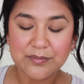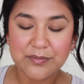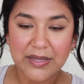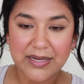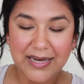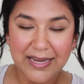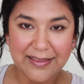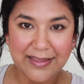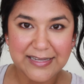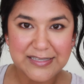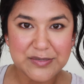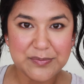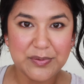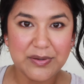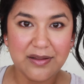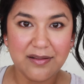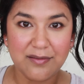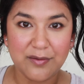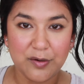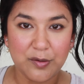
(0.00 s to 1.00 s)
and I like to
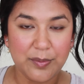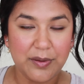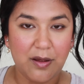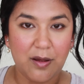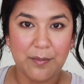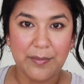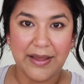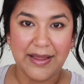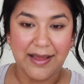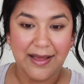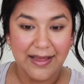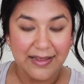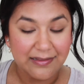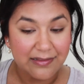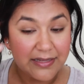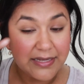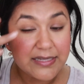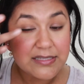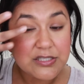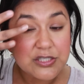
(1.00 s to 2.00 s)
put a little bit on my
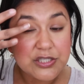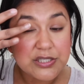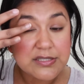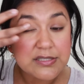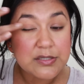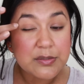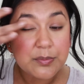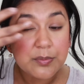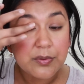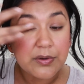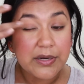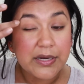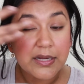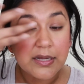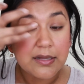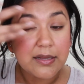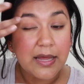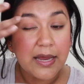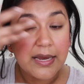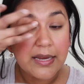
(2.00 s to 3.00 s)
eyelids just to
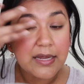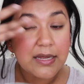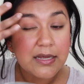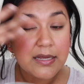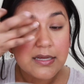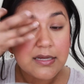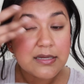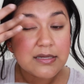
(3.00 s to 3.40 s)
bring like